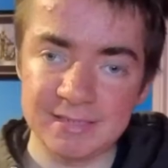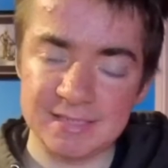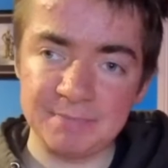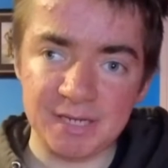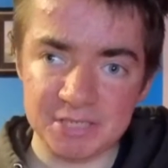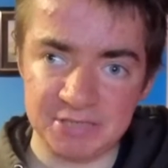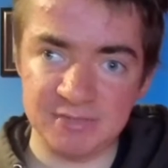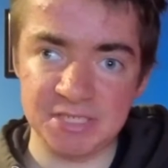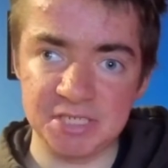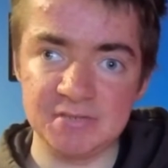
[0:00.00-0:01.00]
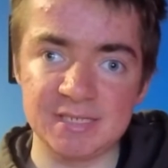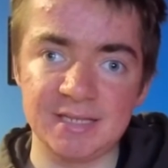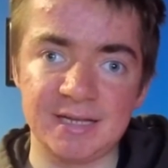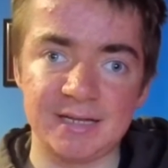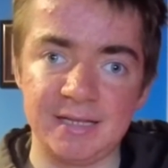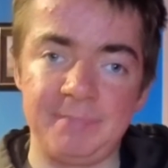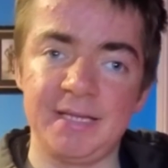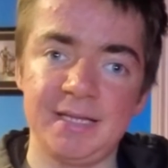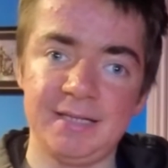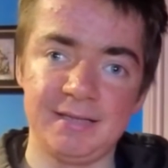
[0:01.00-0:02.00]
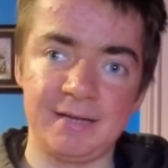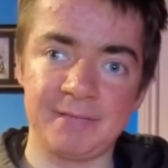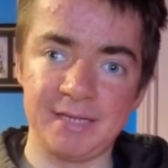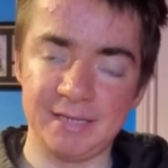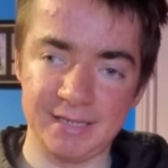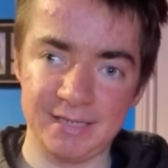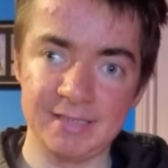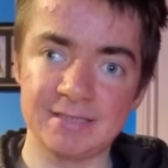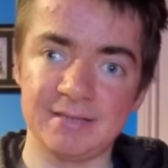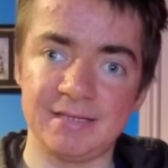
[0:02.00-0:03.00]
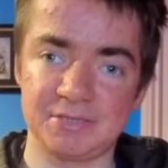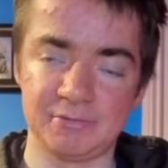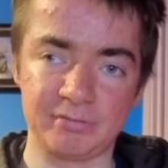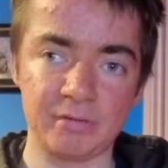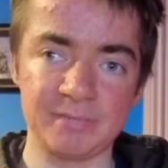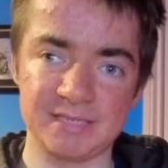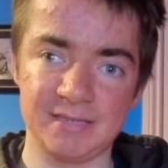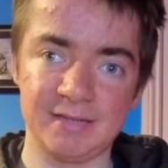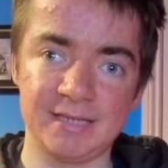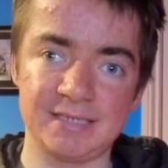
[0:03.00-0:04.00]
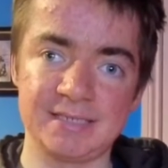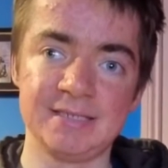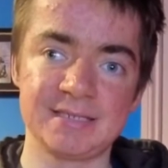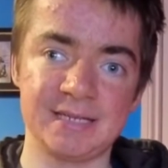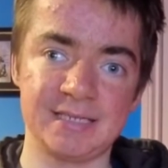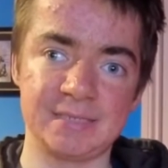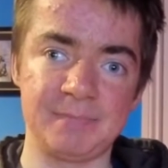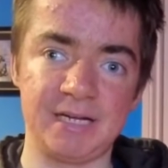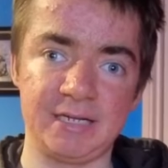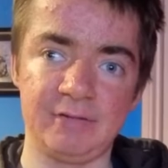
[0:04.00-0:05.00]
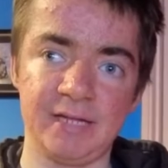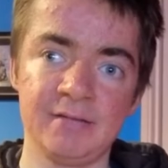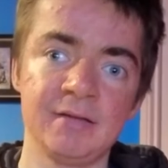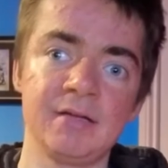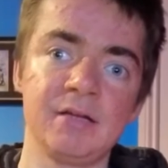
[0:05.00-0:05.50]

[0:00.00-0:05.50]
This departure is due to the I P, that being the intellectual property license, expiring.